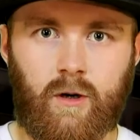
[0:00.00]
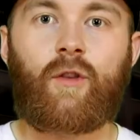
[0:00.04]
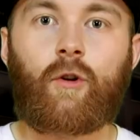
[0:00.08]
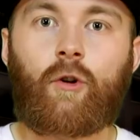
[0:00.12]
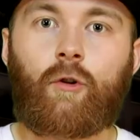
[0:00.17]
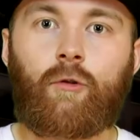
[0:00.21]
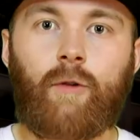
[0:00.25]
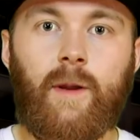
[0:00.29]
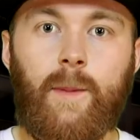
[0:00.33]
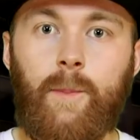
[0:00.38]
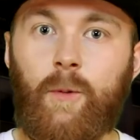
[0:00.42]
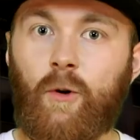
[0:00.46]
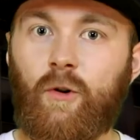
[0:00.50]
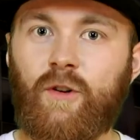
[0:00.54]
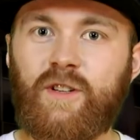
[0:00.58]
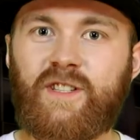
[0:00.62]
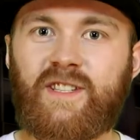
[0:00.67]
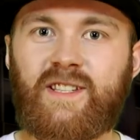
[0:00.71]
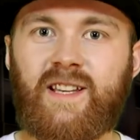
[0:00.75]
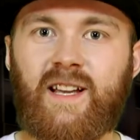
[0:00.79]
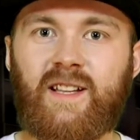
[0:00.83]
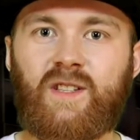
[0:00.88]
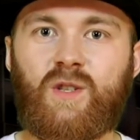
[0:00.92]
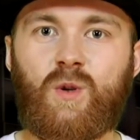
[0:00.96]
The creeper is
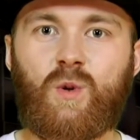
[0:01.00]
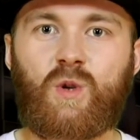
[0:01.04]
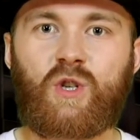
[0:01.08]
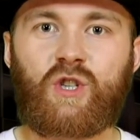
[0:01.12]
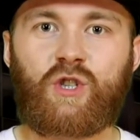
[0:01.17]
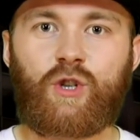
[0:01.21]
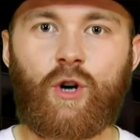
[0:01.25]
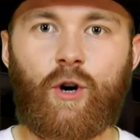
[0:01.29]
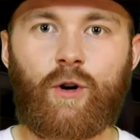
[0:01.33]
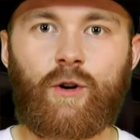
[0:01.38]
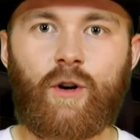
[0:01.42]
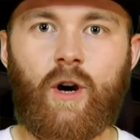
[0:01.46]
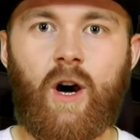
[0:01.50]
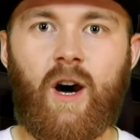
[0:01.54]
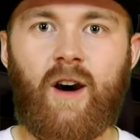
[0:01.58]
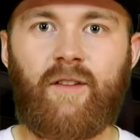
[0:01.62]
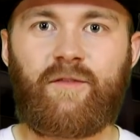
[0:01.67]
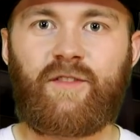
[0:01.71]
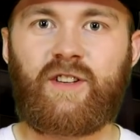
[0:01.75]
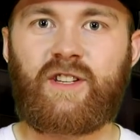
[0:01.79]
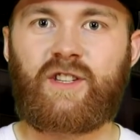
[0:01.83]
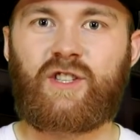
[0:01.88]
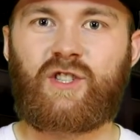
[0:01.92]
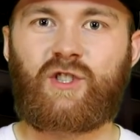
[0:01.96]
said to start
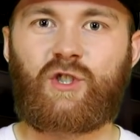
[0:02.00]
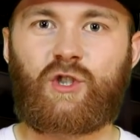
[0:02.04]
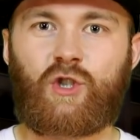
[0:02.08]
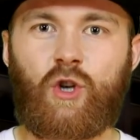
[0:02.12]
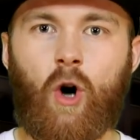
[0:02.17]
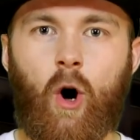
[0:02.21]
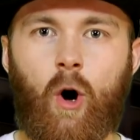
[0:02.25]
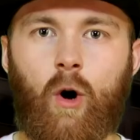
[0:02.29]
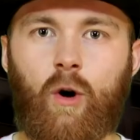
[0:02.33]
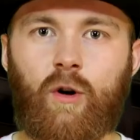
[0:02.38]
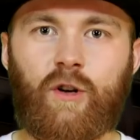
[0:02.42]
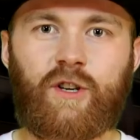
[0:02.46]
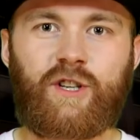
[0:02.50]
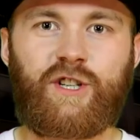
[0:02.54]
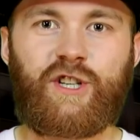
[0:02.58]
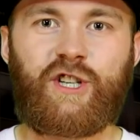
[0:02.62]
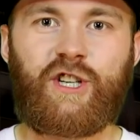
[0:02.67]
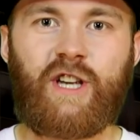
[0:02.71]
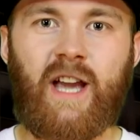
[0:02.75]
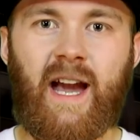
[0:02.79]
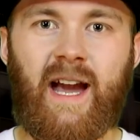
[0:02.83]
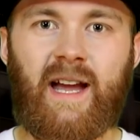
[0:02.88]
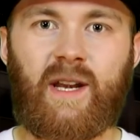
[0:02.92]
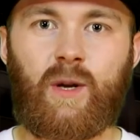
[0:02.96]
off this dark,
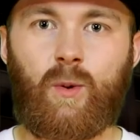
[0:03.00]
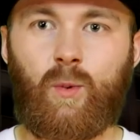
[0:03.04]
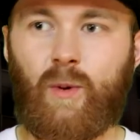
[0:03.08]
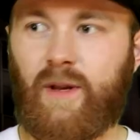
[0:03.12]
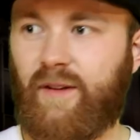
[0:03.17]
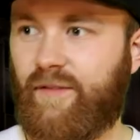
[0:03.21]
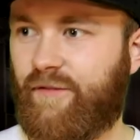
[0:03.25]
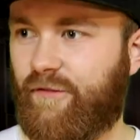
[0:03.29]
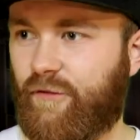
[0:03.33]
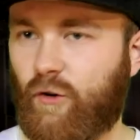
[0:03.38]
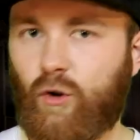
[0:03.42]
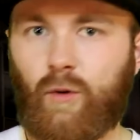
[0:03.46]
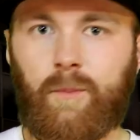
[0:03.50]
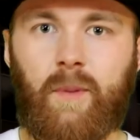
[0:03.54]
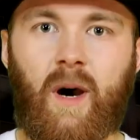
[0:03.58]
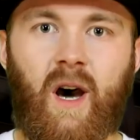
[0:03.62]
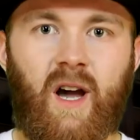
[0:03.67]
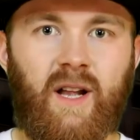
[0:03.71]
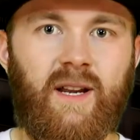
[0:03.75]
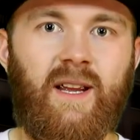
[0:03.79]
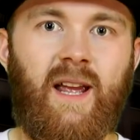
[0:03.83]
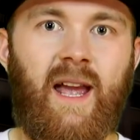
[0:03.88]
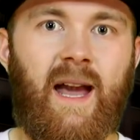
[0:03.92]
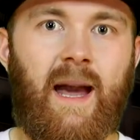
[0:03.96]
shadowy,
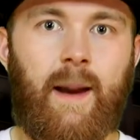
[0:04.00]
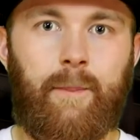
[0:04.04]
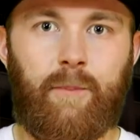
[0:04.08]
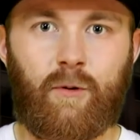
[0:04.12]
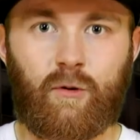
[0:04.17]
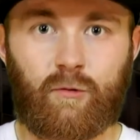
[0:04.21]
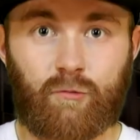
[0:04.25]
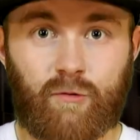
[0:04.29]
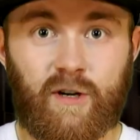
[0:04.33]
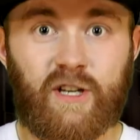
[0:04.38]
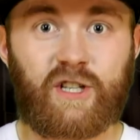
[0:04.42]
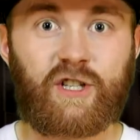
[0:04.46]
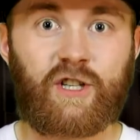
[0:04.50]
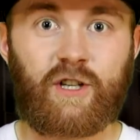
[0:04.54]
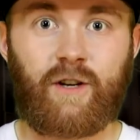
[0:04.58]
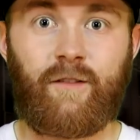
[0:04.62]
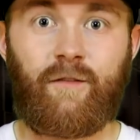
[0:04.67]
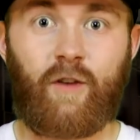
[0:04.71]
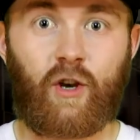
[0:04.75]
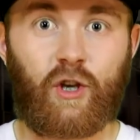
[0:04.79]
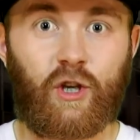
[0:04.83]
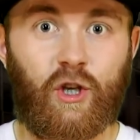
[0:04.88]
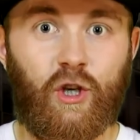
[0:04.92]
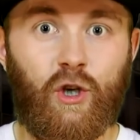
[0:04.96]
full-body apparition
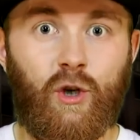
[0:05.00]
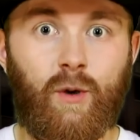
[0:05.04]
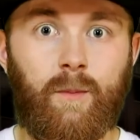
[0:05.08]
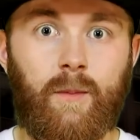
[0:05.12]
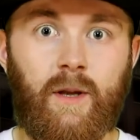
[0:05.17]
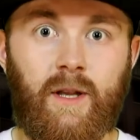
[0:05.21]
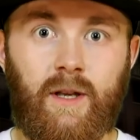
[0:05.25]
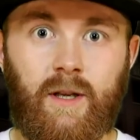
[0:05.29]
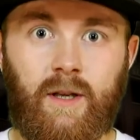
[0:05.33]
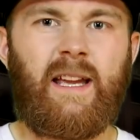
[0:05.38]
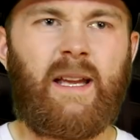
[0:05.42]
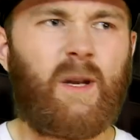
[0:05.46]
of a human.